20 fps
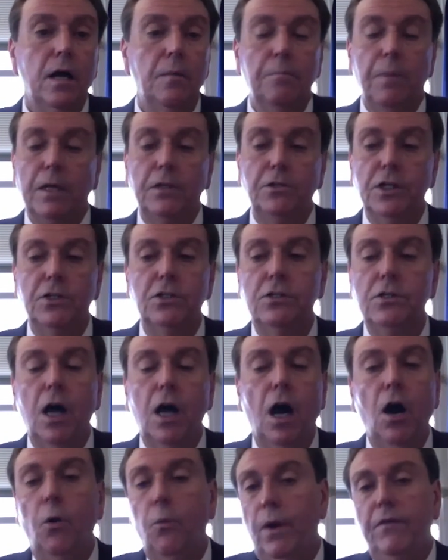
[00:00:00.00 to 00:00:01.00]
But just
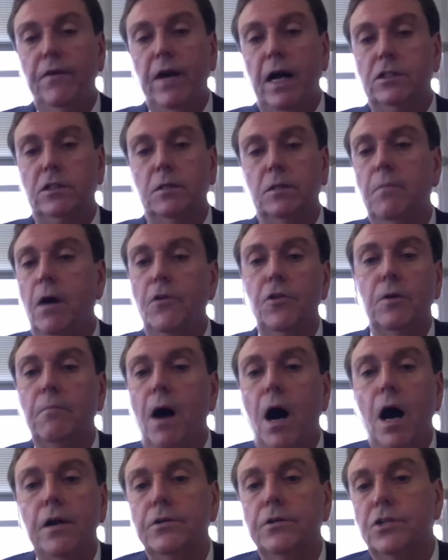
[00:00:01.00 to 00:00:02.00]
you've got some other
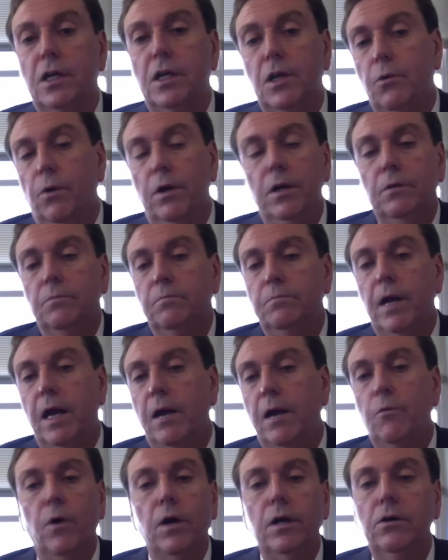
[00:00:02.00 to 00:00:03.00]
models that you
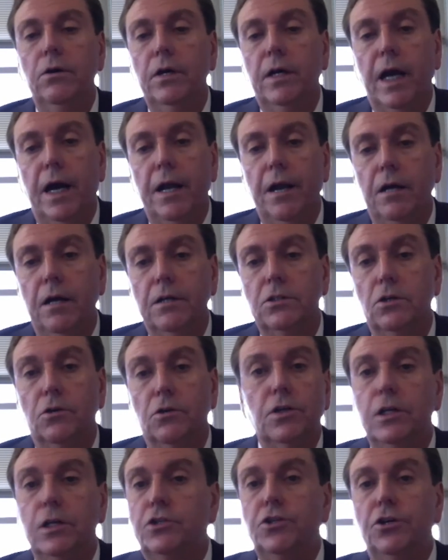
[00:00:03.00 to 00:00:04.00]
may want to look at also.
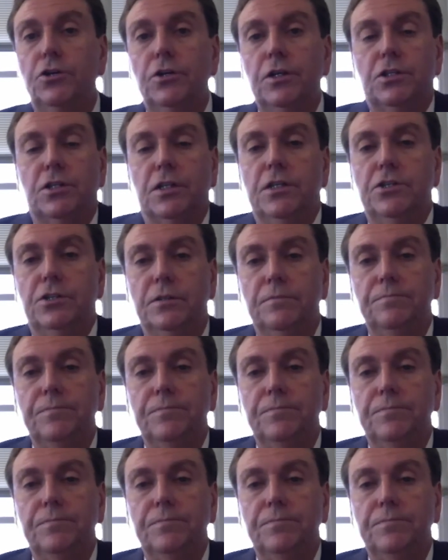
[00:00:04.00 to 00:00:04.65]
It's your decision.